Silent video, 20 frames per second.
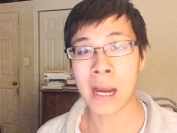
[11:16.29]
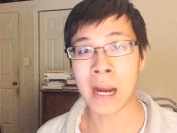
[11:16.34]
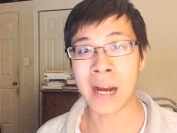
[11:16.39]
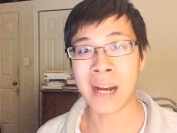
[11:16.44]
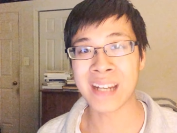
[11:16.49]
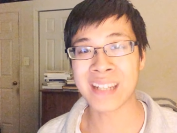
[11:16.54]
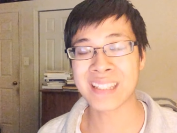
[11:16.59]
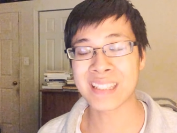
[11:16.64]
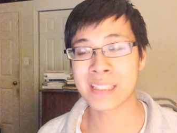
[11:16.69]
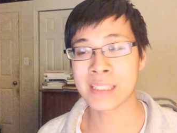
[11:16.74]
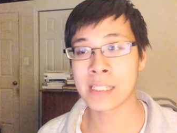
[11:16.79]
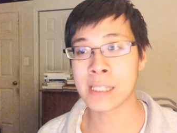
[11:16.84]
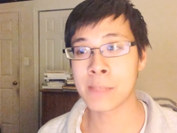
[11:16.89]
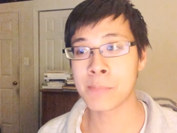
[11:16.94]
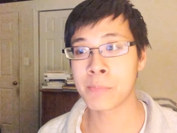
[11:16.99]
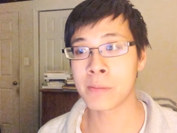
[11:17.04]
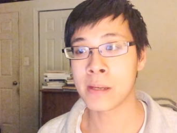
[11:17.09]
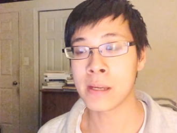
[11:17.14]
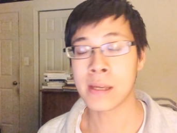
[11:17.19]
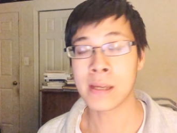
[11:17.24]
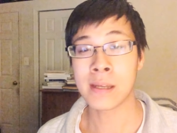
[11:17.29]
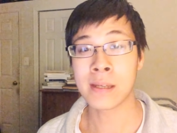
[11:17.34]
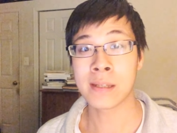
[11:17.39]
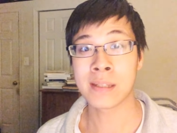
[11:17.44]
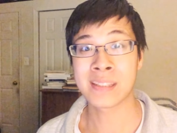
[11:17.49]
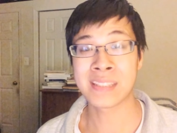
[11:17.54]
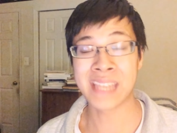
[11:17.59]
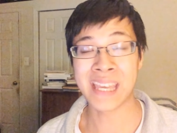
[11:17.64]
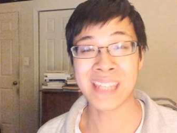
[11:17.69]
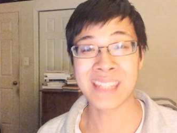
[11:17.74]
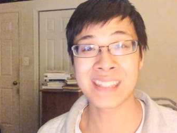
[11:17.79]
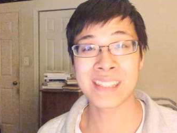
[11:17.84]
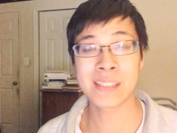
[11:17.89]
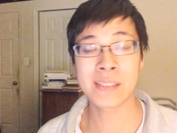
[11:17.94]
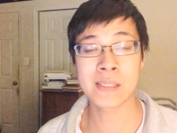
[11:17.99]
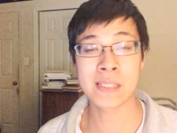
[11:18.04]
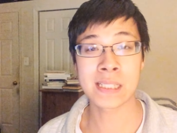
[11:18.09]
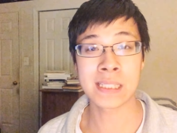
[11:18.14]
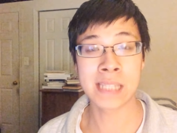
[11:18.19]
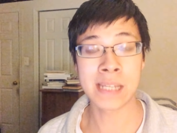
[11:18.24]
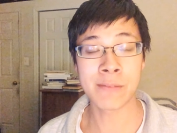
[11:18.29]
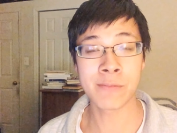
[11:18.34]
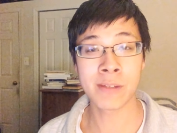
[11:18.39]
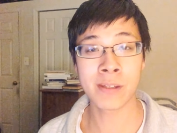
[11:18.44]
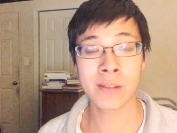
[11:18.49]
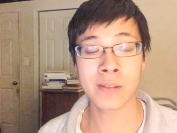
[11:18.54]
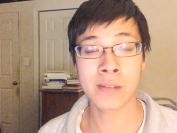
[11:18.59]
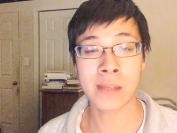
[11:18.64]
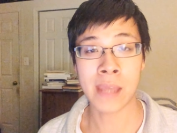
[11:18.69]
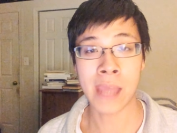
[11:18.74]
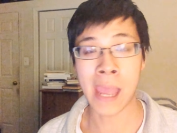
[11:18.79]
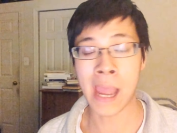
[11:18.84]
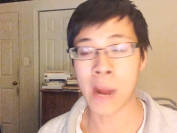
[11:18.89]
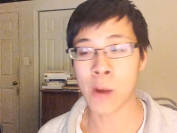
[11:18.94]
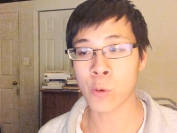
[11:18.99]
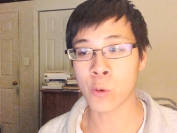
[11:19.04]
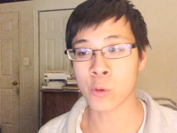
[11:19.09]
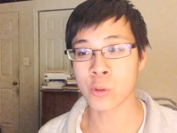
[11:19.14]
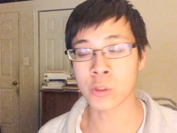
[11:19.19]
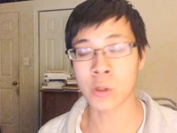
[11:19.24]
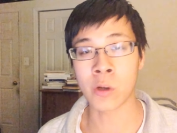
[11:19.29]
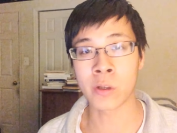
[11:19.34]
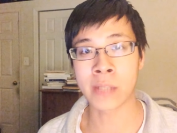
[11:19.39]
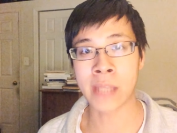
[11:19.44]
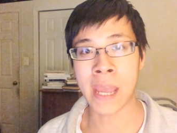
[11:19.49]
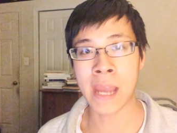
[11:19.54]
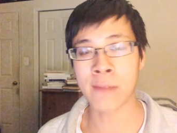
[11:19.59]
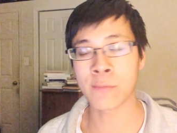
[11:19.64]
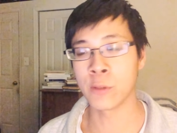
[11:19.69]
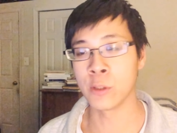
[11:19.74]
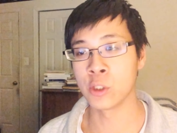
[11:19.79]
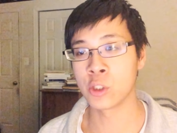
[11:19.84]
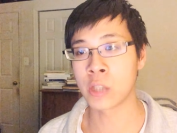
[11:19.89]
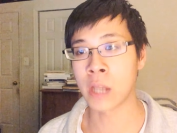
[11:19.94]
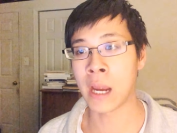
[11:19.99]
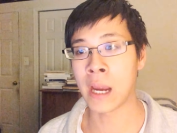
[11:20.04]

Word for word: I sleep 10 to 11 hours on average.